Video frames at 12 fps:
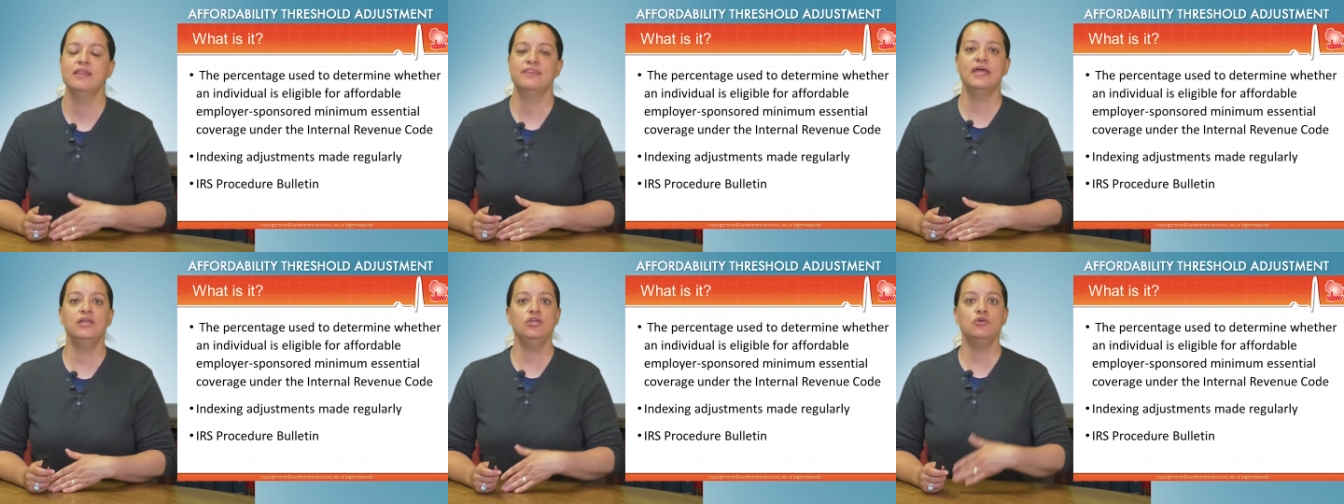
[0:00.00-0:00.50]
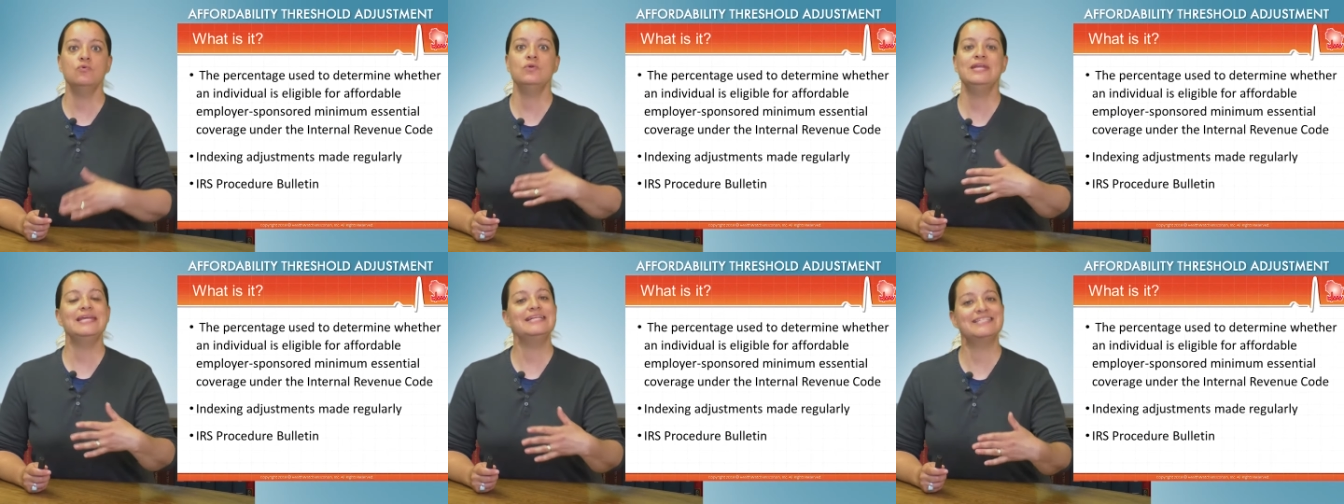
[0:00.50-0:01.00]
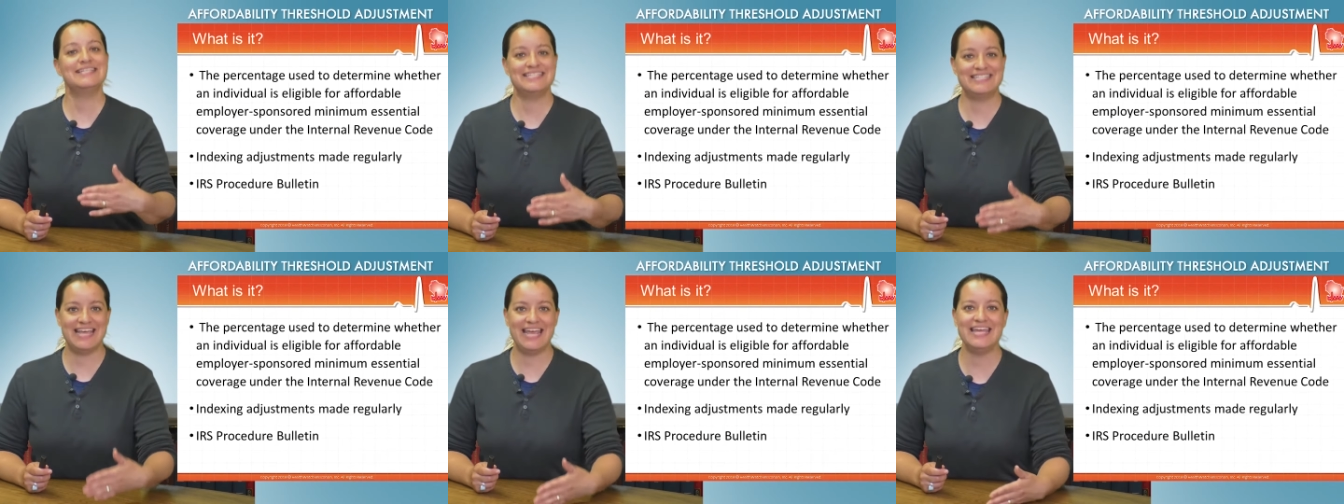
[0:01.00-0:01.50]
then you need to
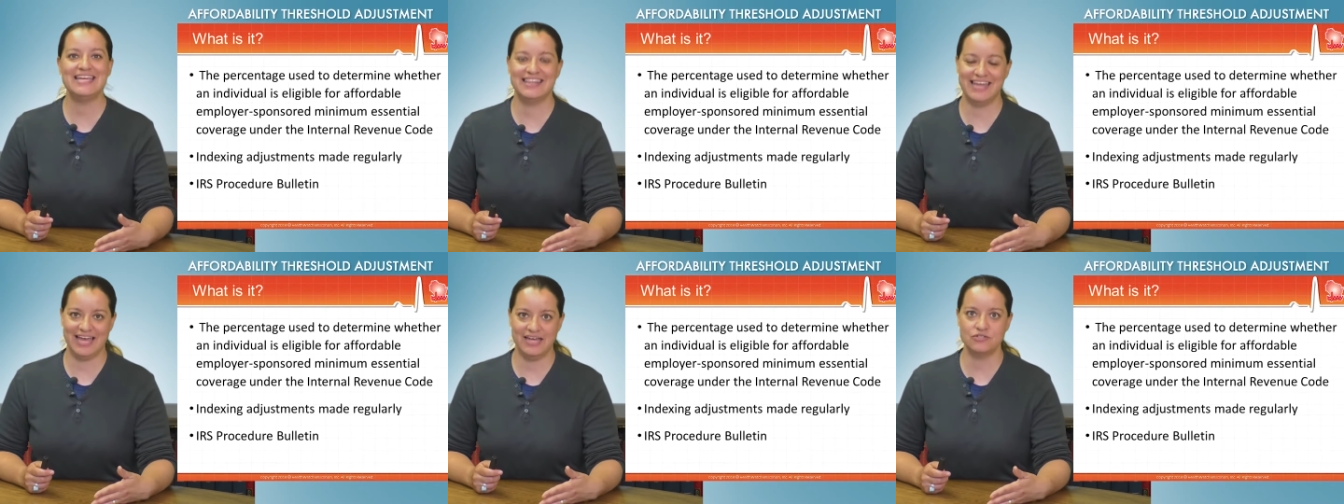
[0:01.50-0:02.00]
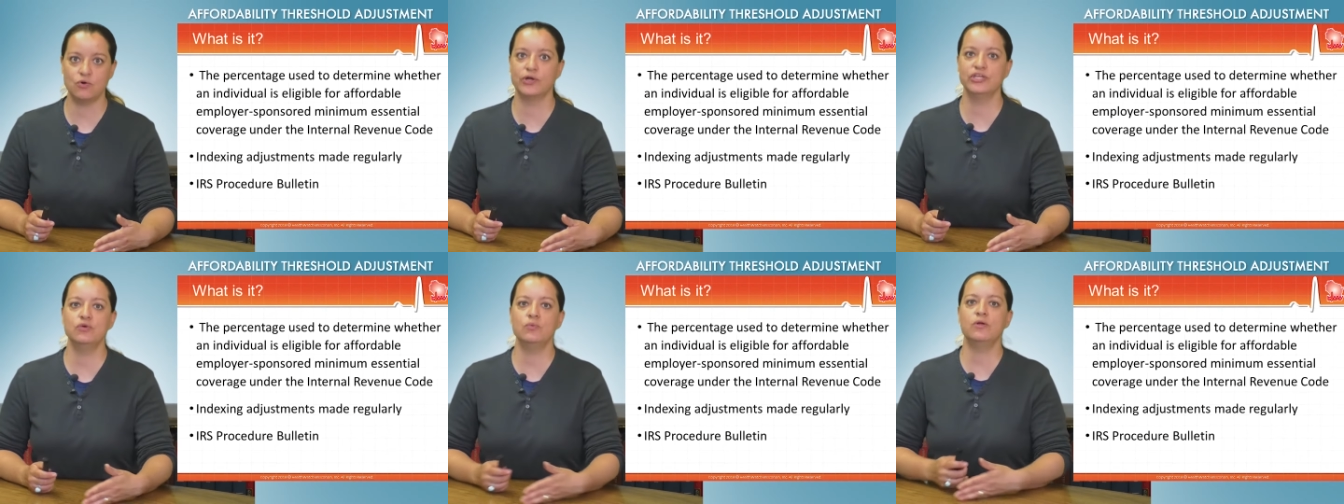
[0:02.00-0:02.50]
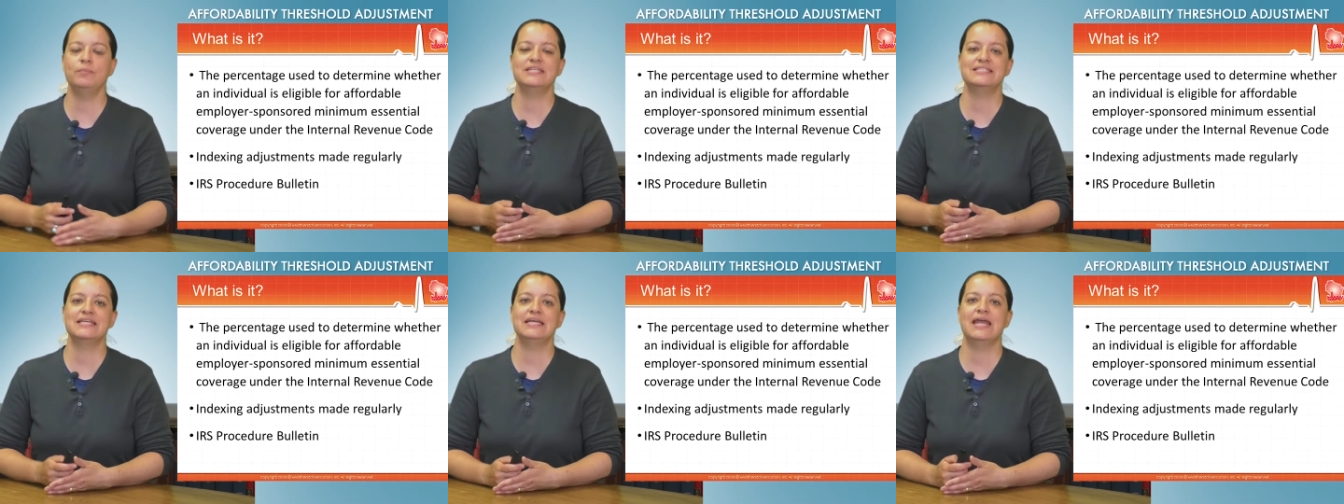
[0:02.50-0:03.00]
take that, or you will be
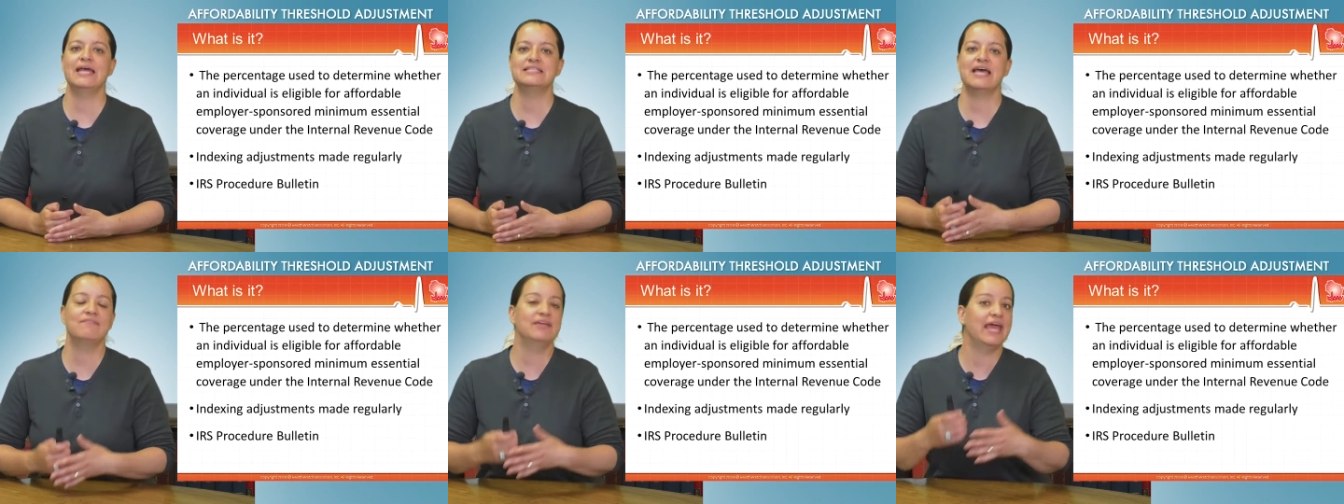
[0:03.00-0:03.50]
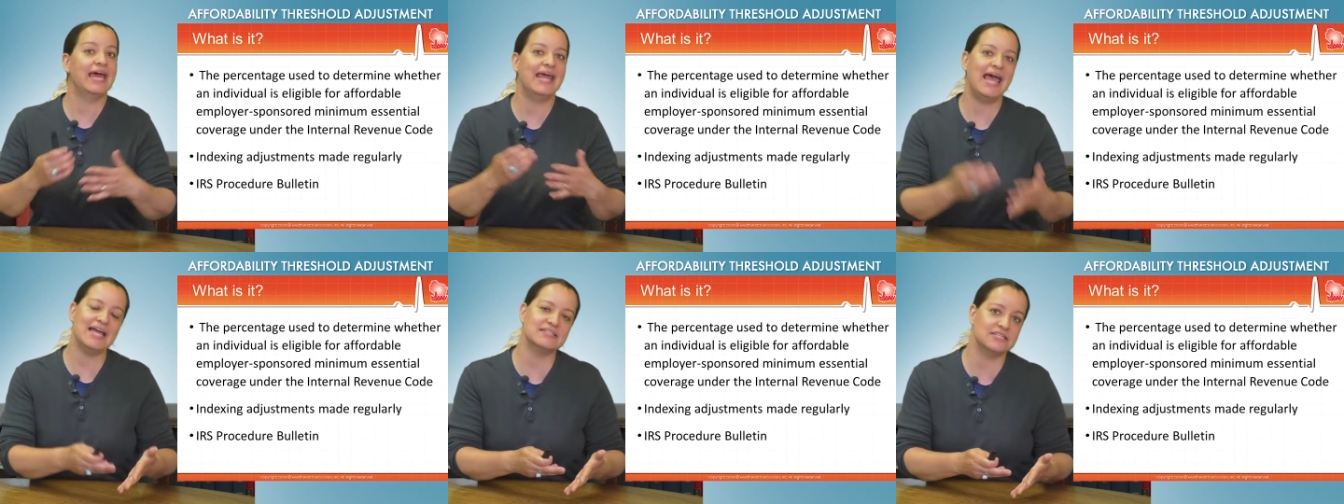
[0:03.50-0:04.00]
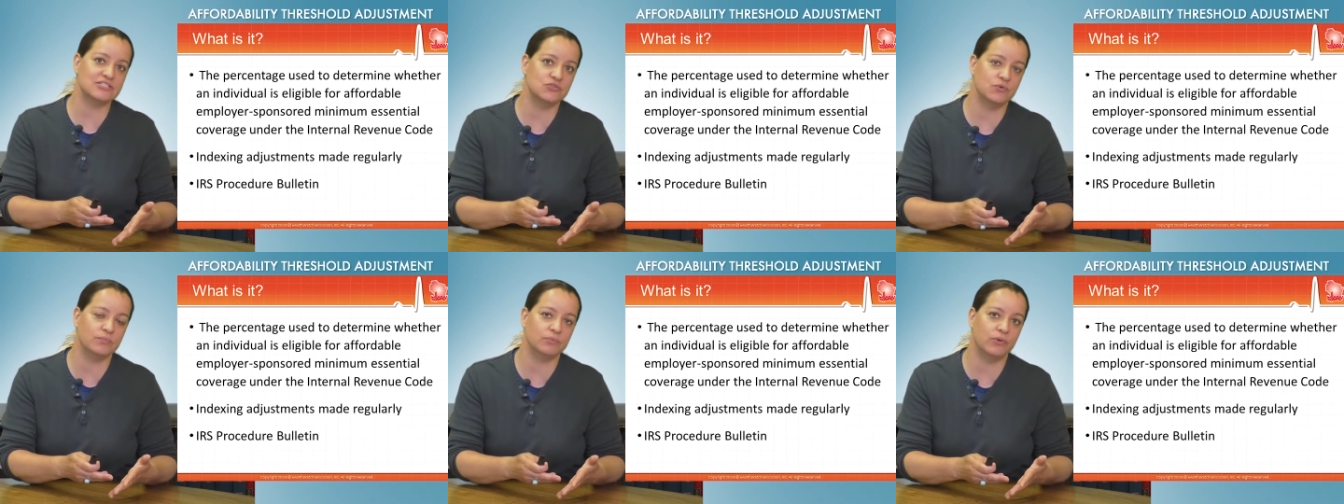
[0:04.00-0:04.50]
seen as having had access
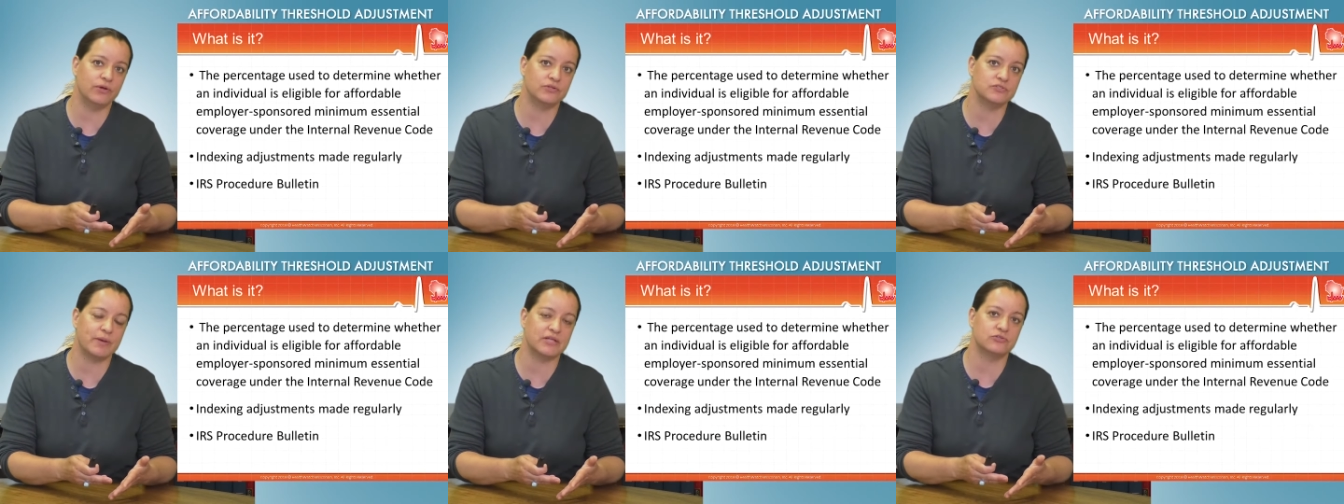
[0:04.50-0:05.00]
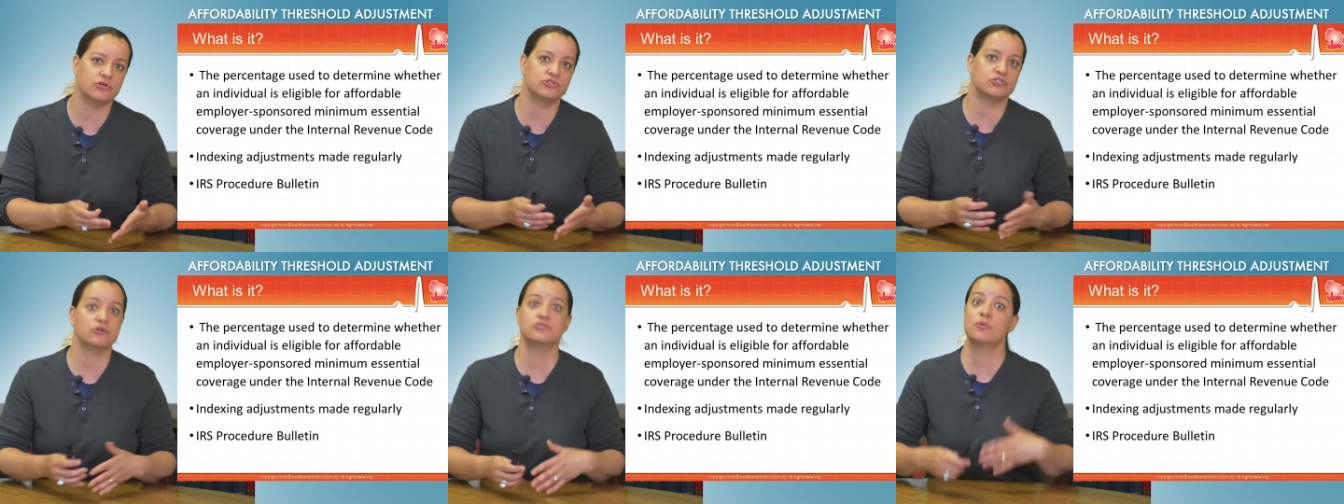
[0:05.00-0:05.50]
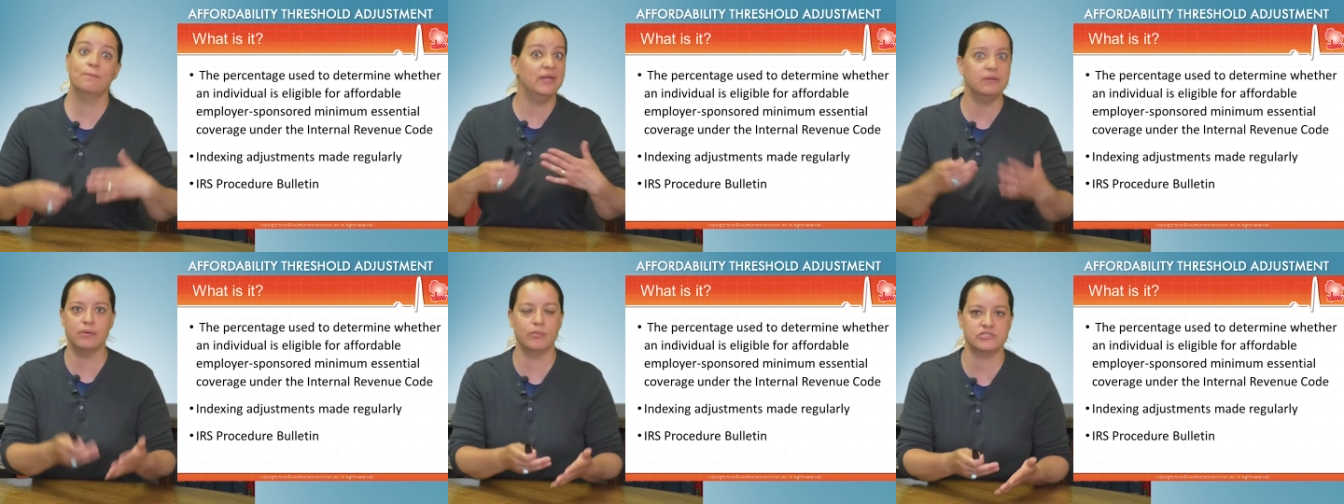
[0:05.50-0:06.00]
to employer-sponsored insurance or
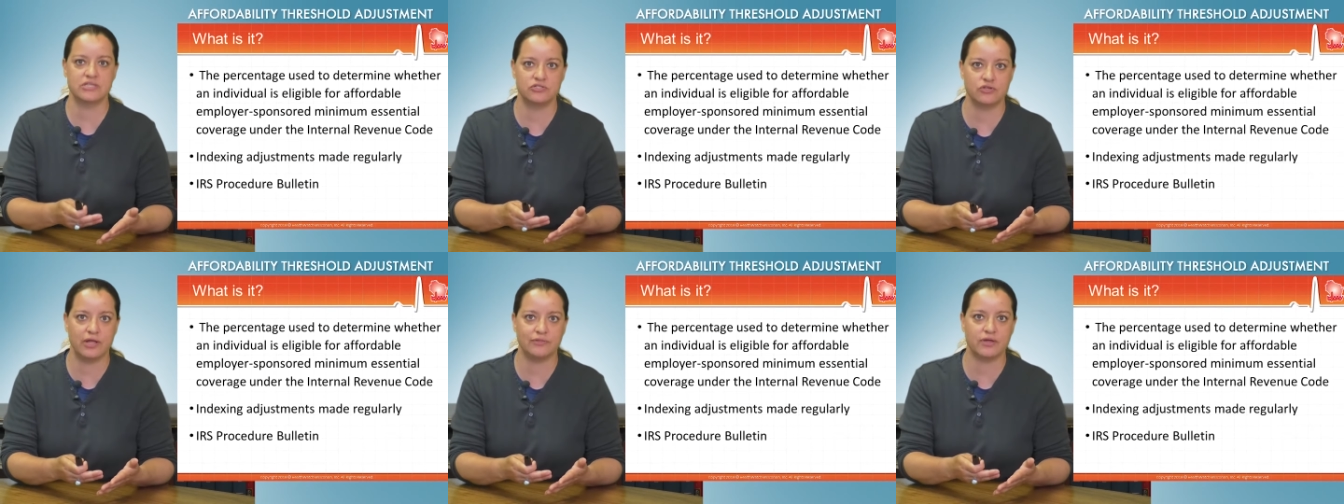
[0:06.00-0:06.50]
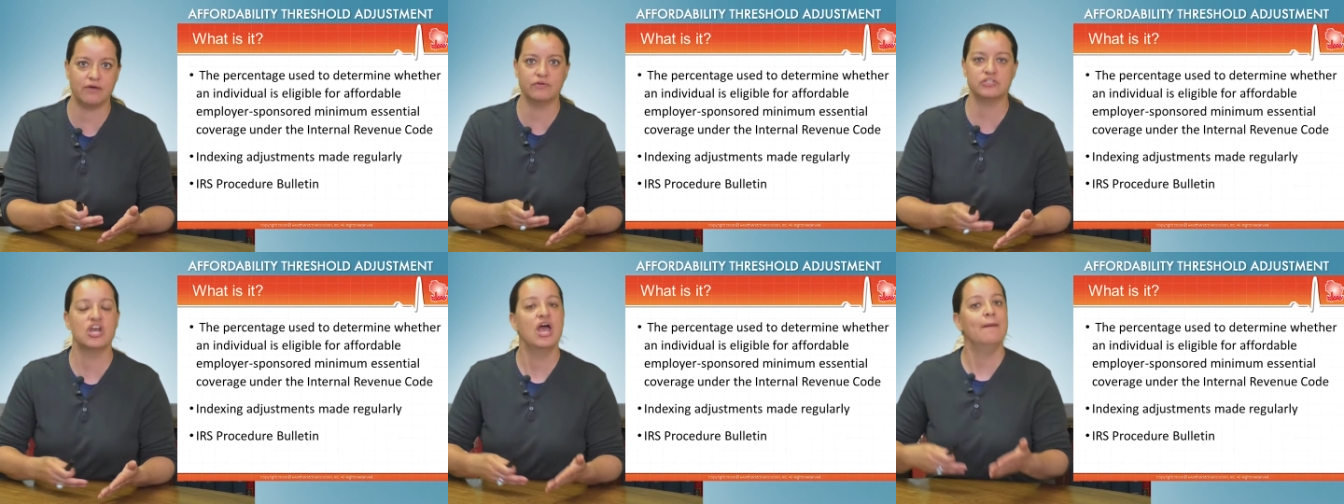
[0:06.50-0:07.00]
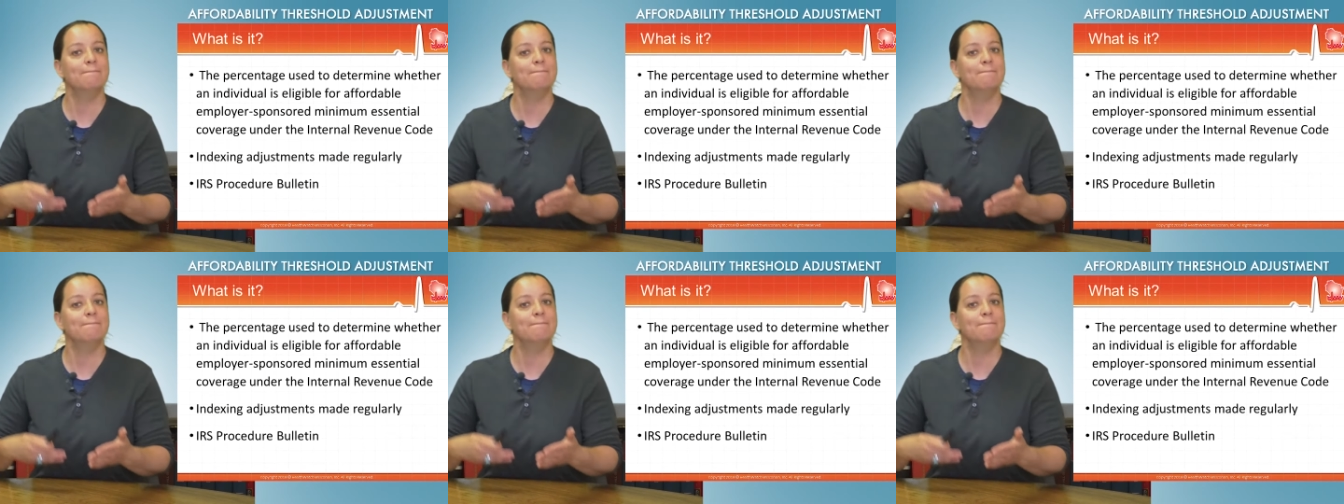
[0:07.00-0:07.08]
minimum essential health coverage,